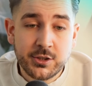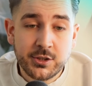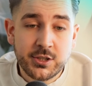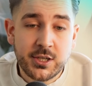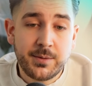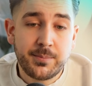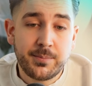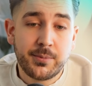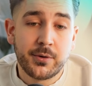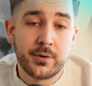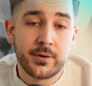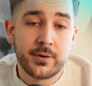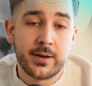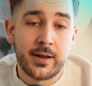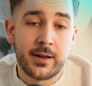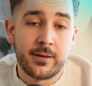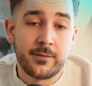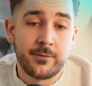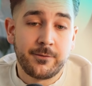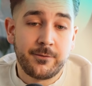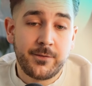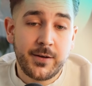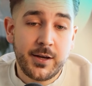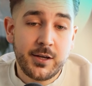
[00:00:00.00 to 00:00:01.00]
cheaper
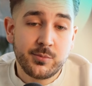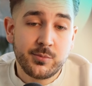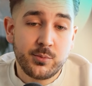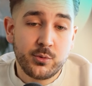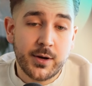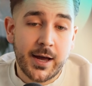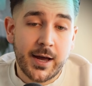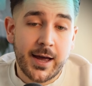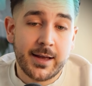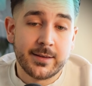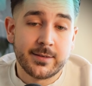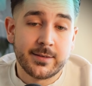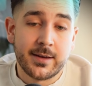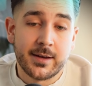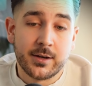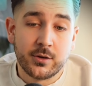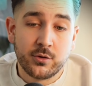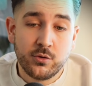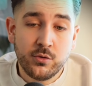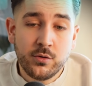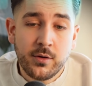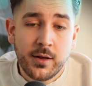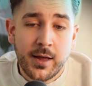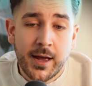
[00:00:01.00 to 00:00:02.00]
than Facebook ads and
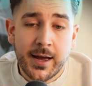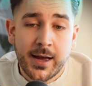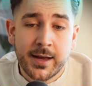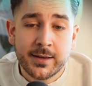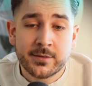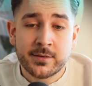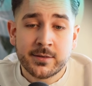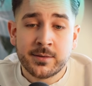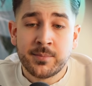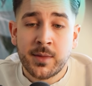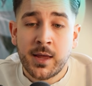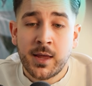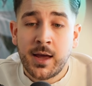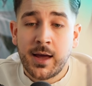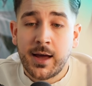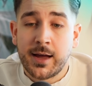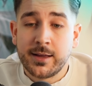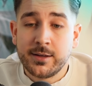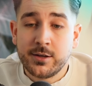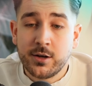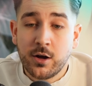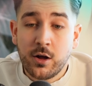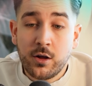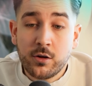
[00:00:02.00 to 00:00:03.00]
Google ads,
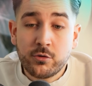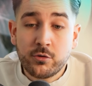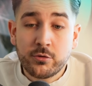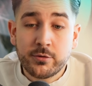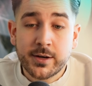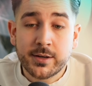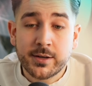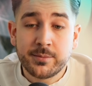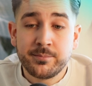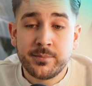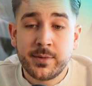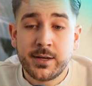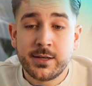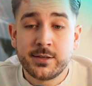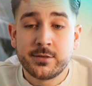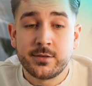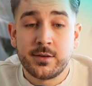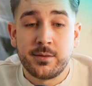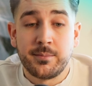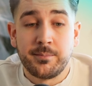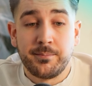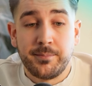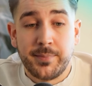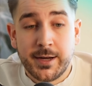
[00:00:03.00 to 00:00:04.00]
and the algorithm is
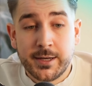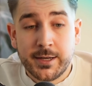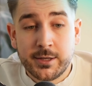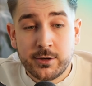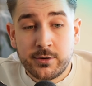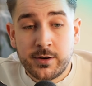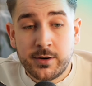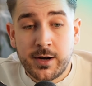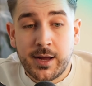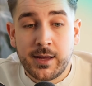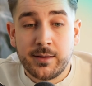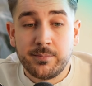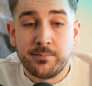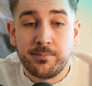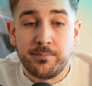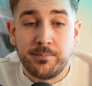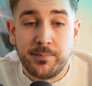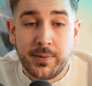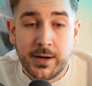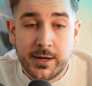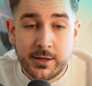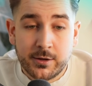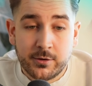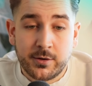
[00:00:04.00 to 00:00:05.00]
better and
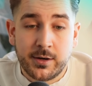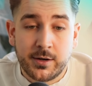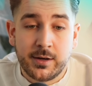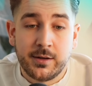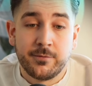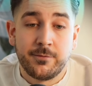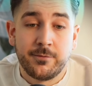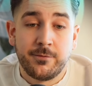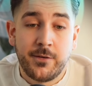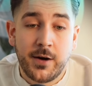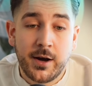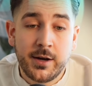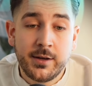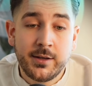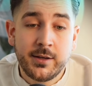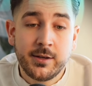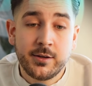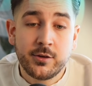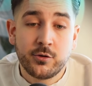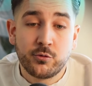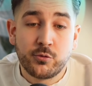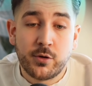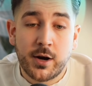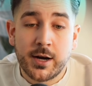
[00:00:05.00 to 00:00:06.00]
better in
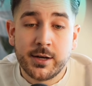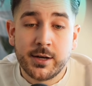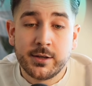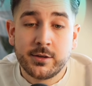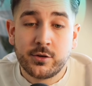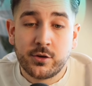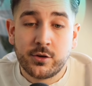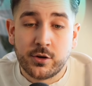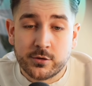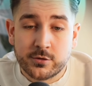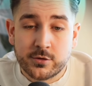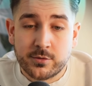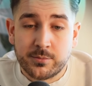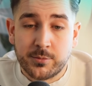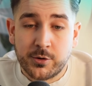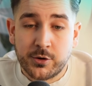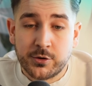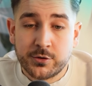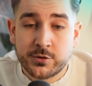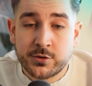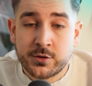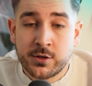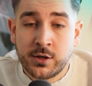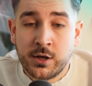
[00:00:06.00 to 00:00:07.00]
finding the right
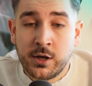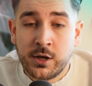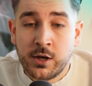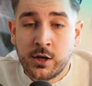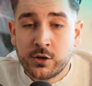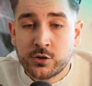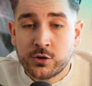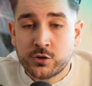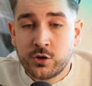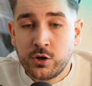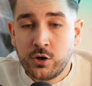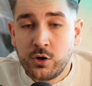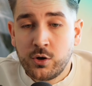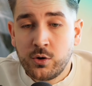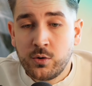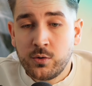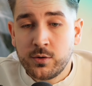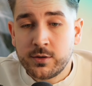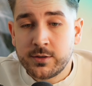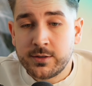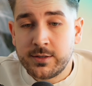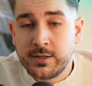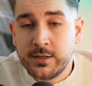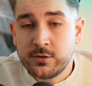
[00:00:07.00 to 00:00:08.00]
customers. So
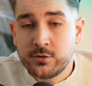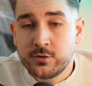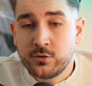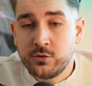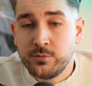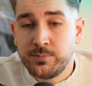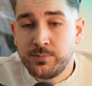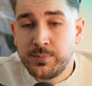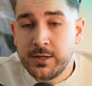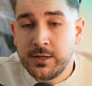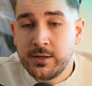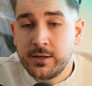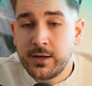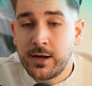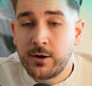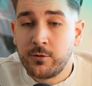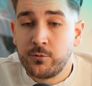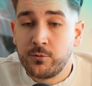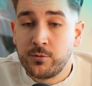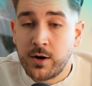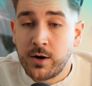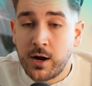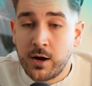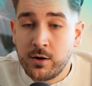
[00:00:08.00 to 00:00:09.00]
this could be a
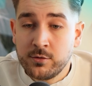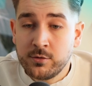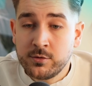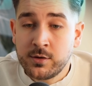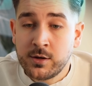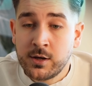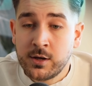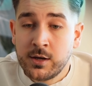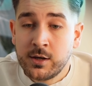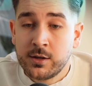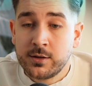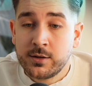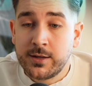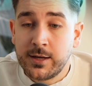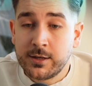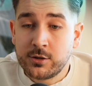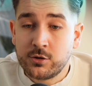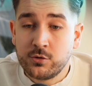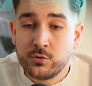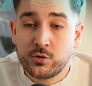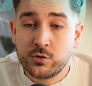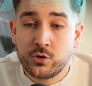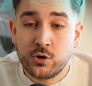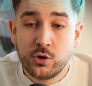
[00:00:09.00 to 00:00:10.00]
route that
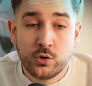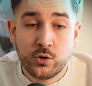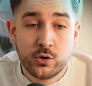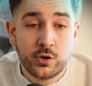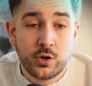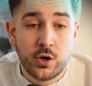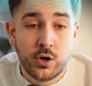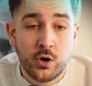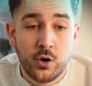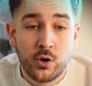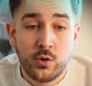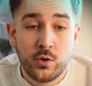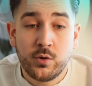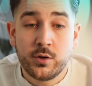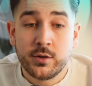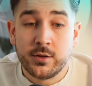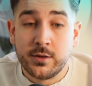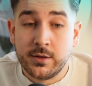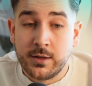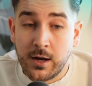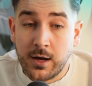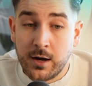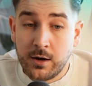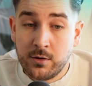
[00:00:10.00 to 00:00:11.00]
you could go
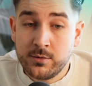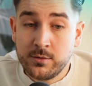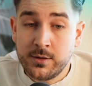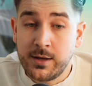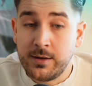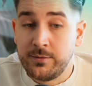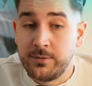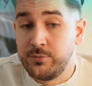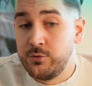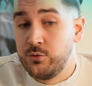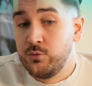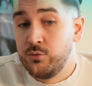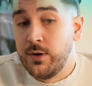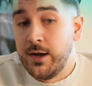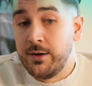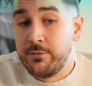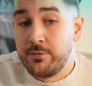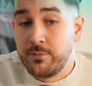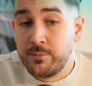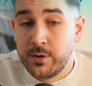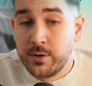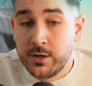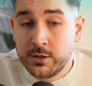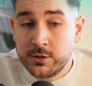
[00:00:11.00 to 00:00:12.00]
down if you have
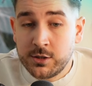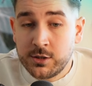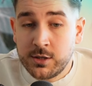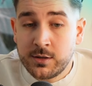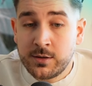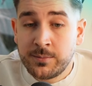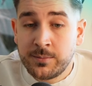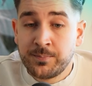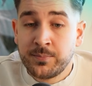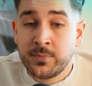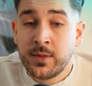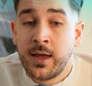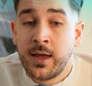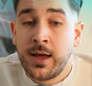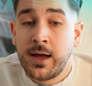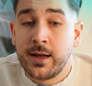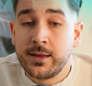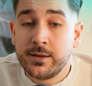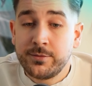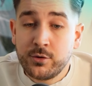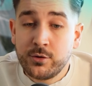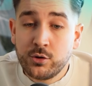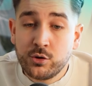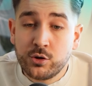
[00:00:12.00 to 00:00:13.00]
a budget.
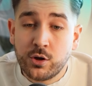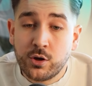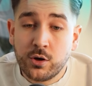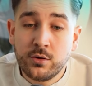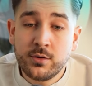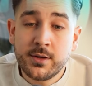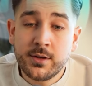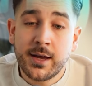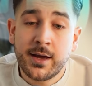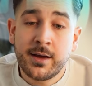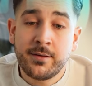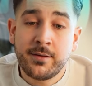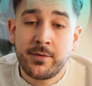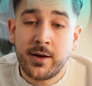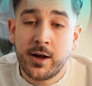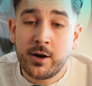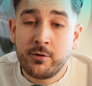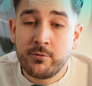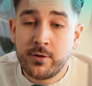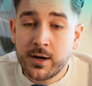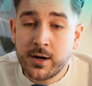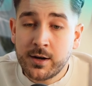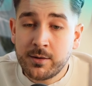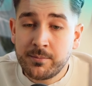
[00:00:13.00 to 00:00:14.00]
And if you don't have, I
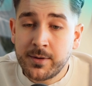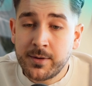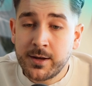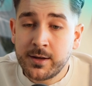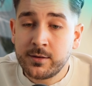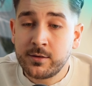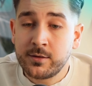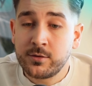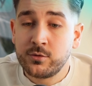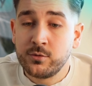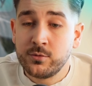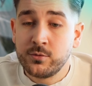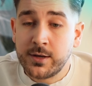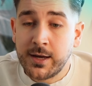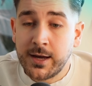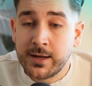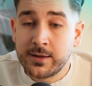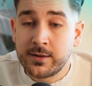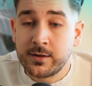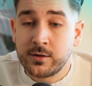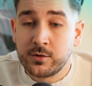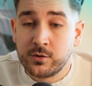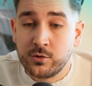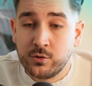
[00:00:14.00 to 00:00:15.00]
recommend to
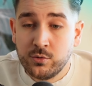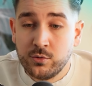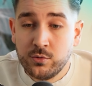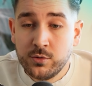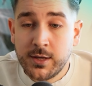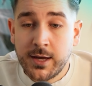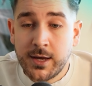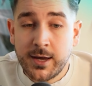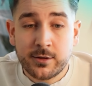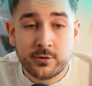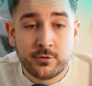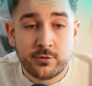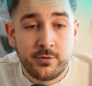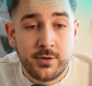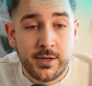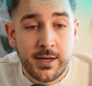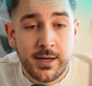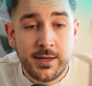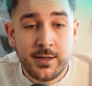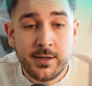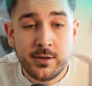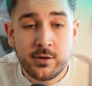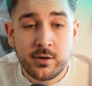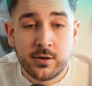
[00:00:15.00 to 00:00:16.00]
get good at
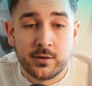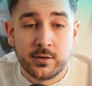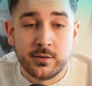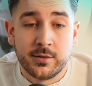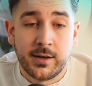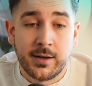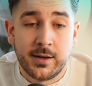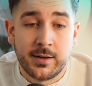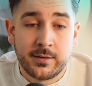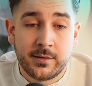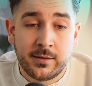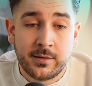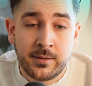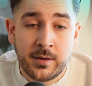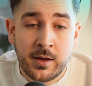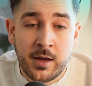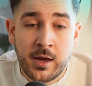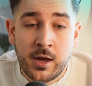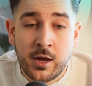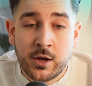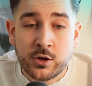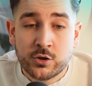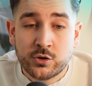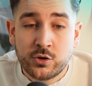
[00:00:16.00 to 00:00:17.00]
creating content.
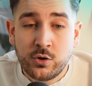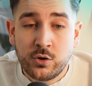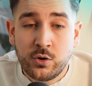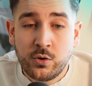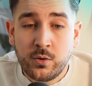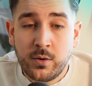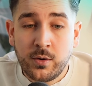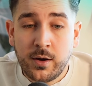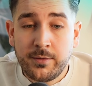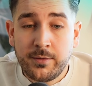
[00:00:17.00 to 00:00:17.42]
So